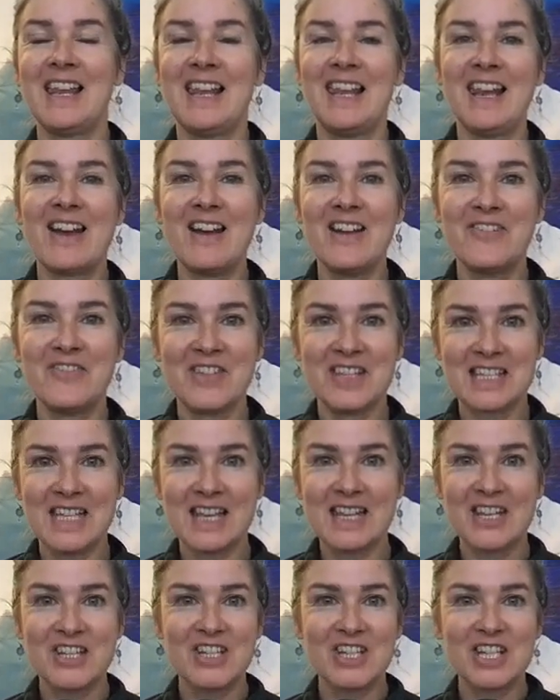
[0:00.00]
Life is
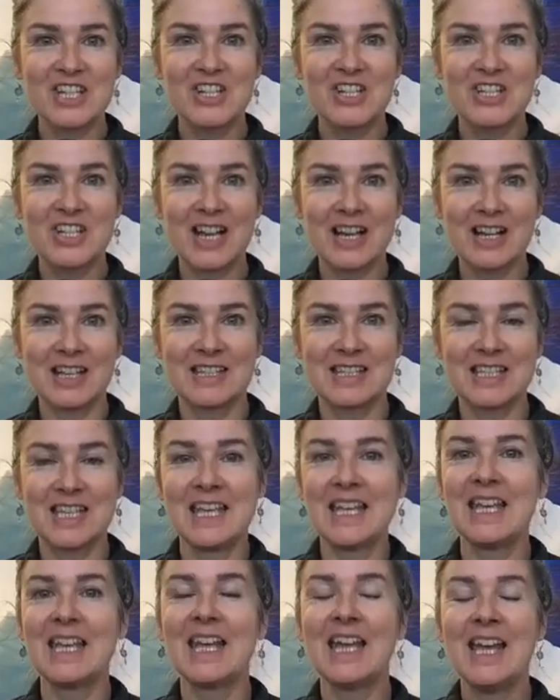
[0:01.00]
energy.
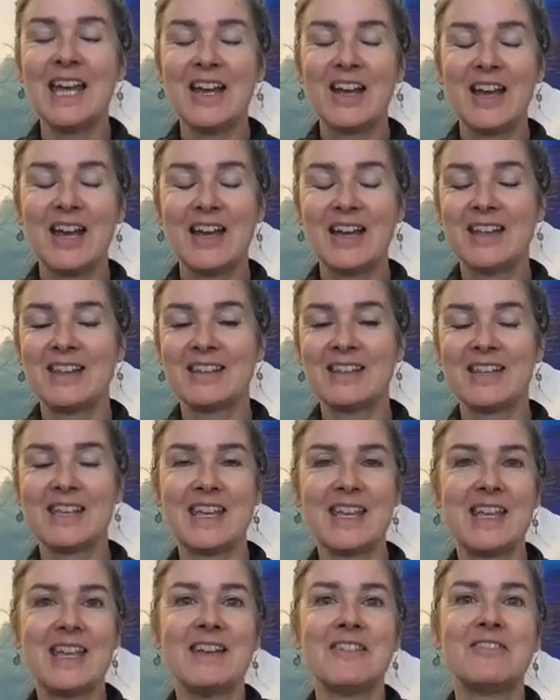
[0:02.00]
Shakti,
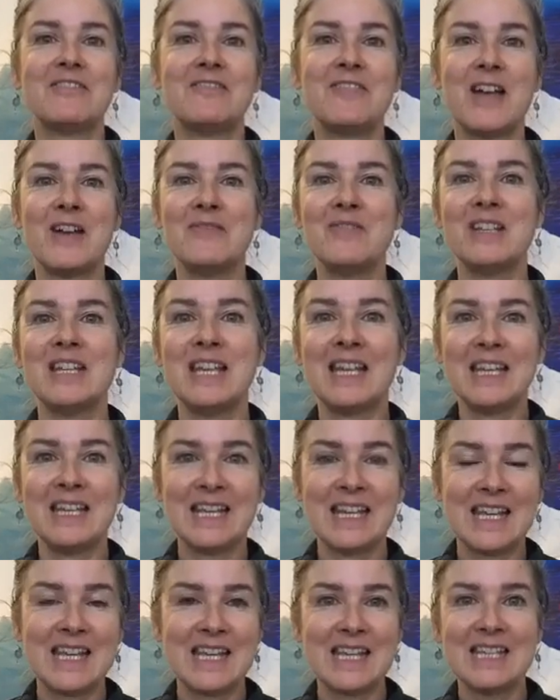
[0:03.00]
the
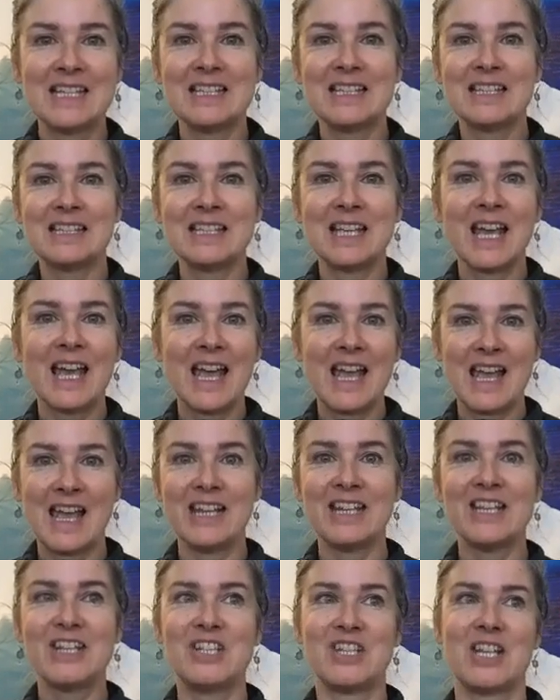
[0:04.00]
feminine, is
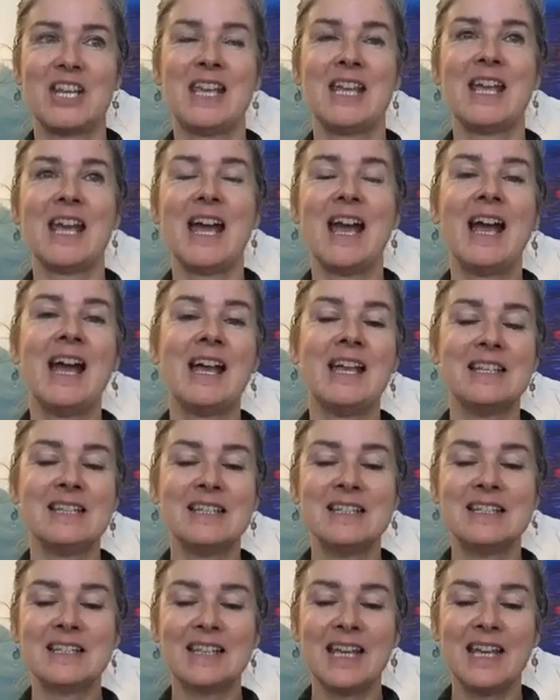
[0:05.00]
energy. And
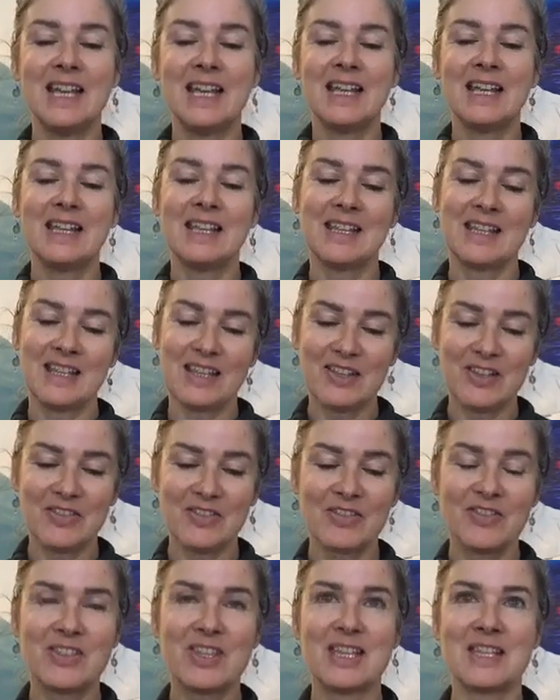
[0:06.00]

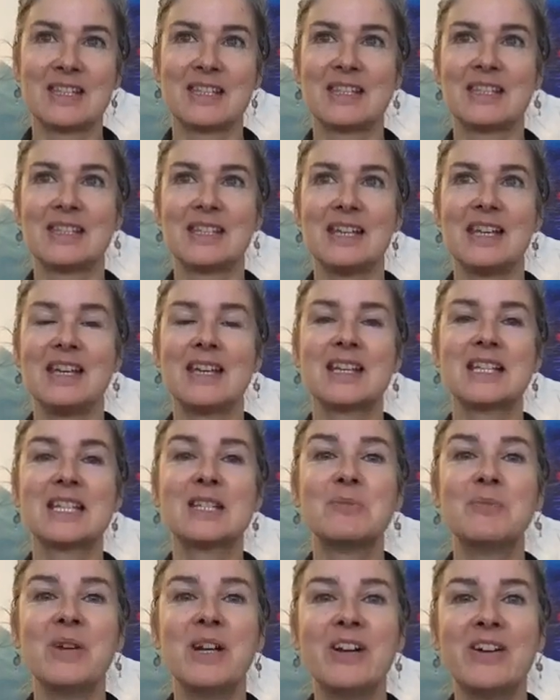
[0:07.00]
this
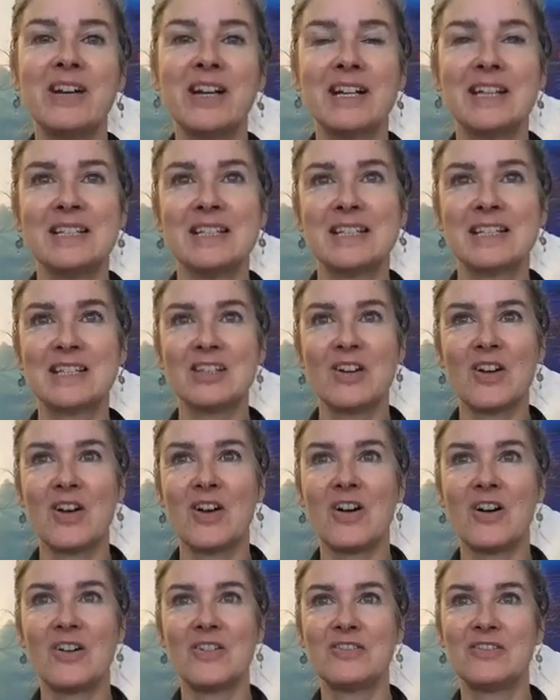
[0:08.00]
experience
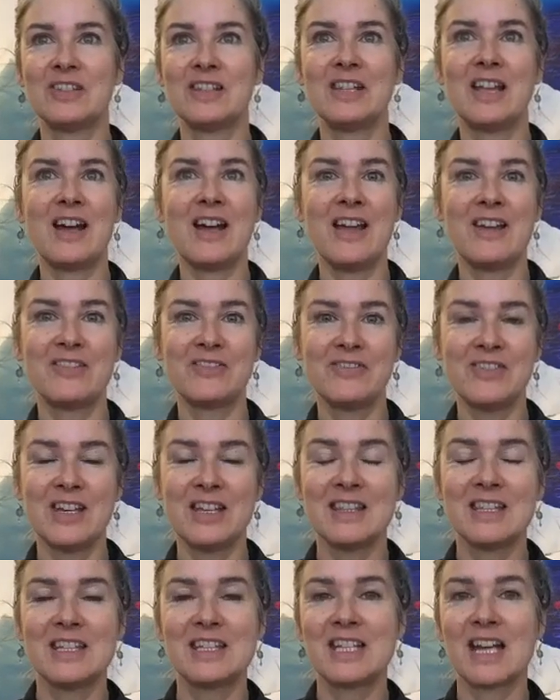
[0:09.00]
of life
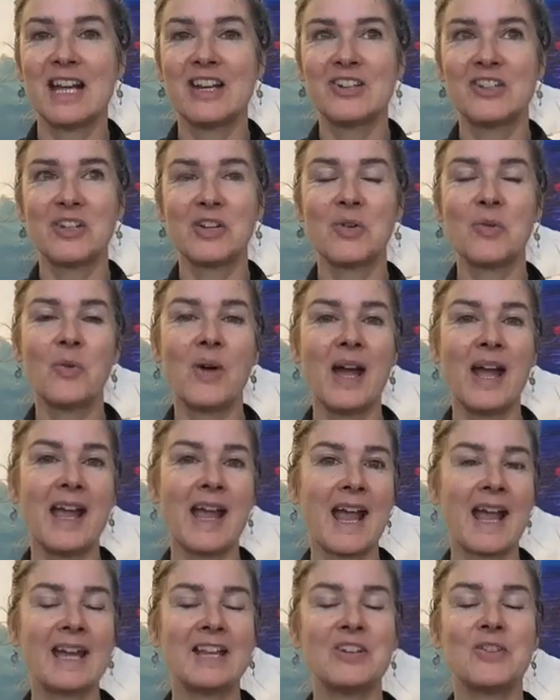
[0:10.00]
in the tantric way
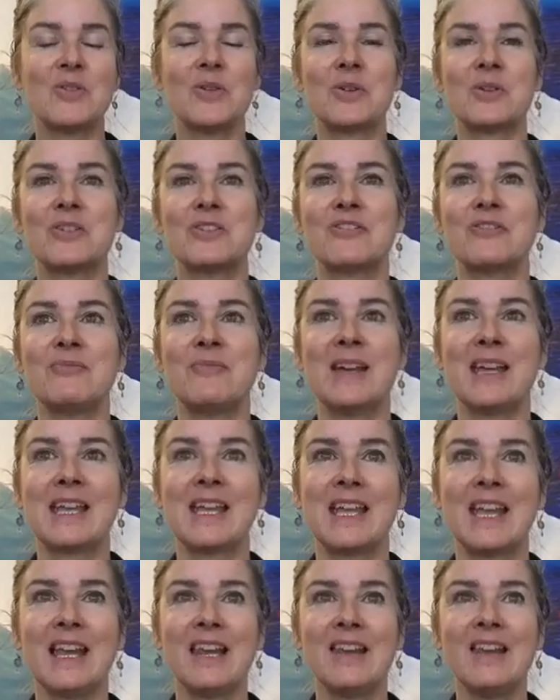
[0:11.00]
and or of
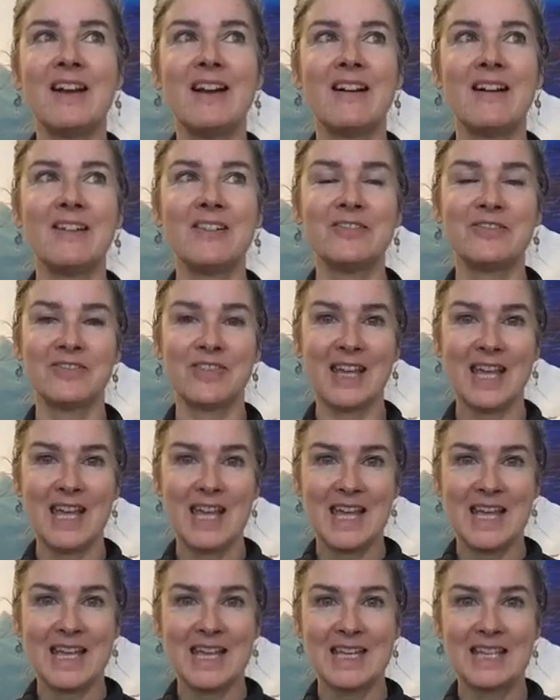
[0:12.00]
making love
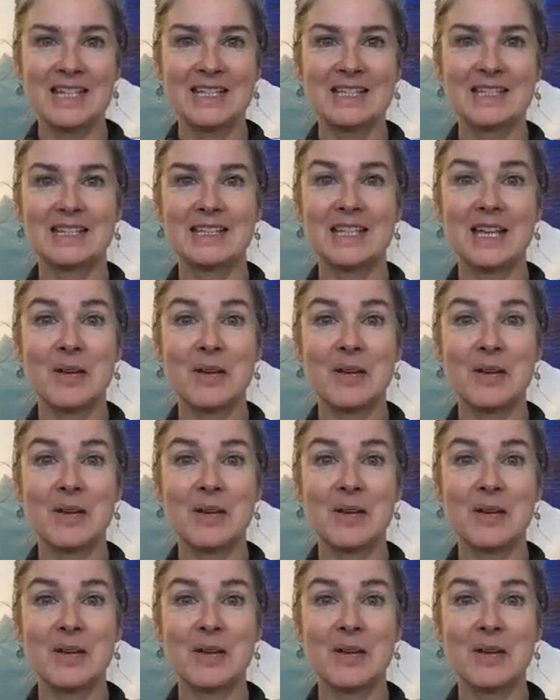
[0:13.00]
is